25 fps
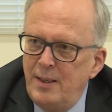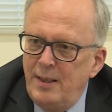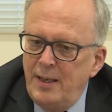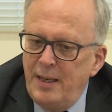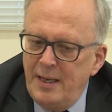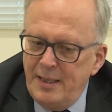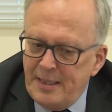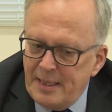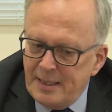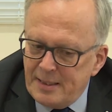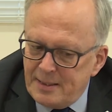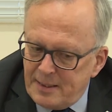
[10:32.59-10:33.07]

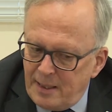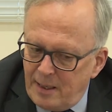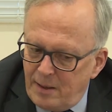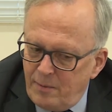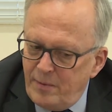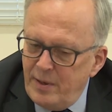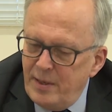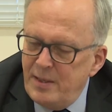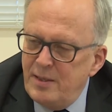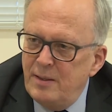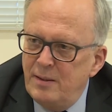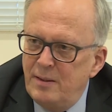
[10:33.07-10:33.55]
It
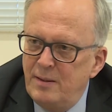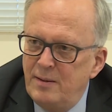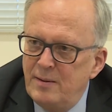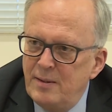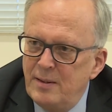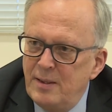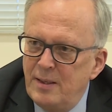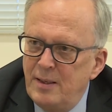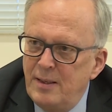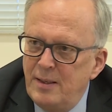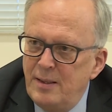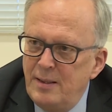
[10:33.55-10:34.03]
accelerated
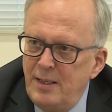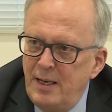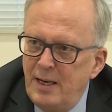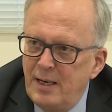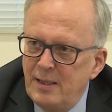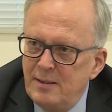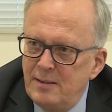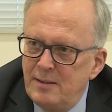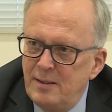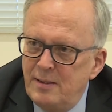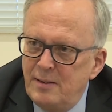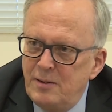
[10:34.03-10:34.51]
the
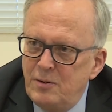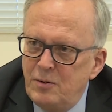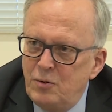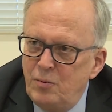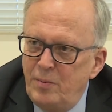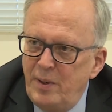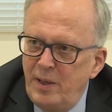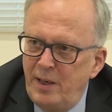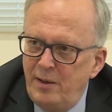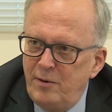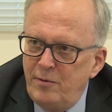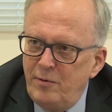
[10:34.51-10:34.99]
access to
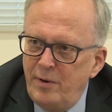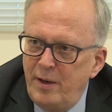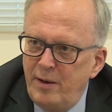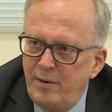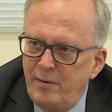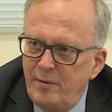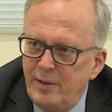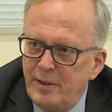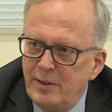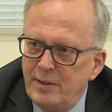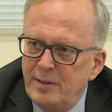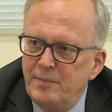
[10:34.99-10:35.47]
military
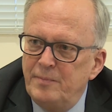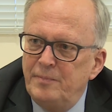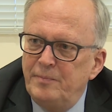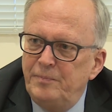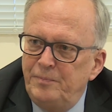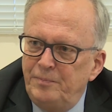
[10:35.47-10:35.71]
areas.